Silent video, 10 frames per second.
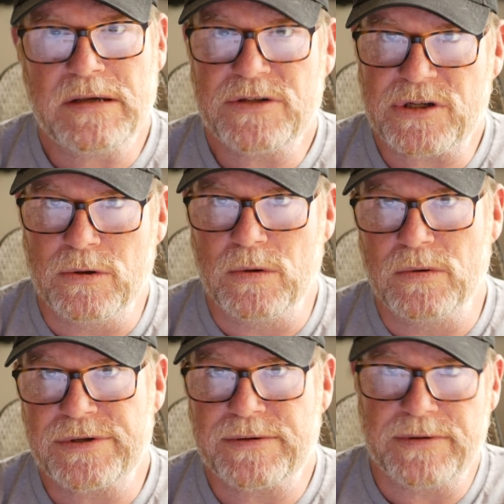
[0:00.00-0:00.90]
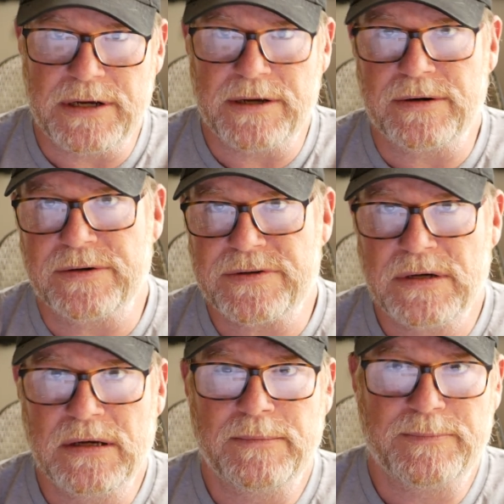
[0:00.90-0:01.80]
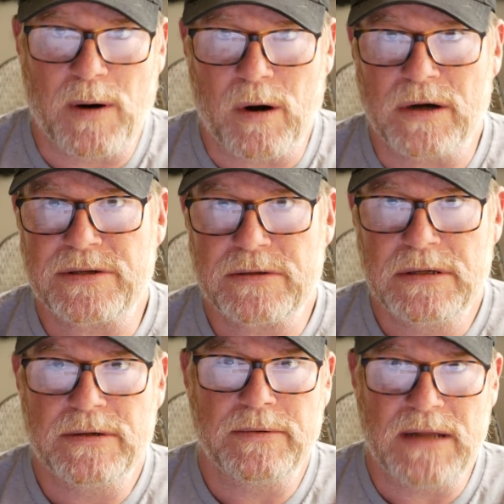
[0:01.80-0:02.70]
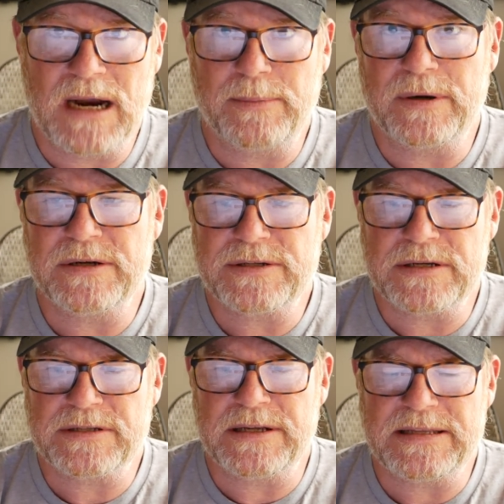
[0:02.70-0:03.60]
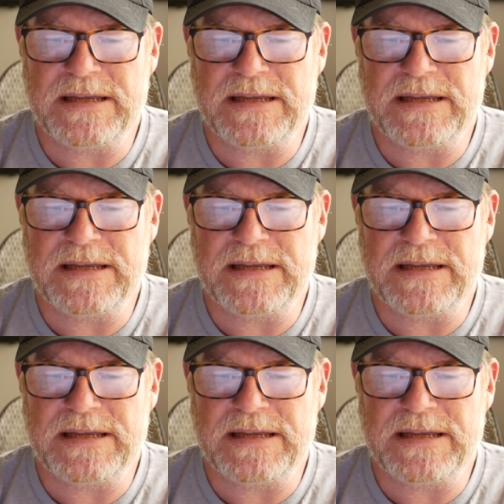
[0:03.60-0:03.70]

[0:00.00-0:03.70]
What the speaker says: schools, theaters, parks, libraries, things like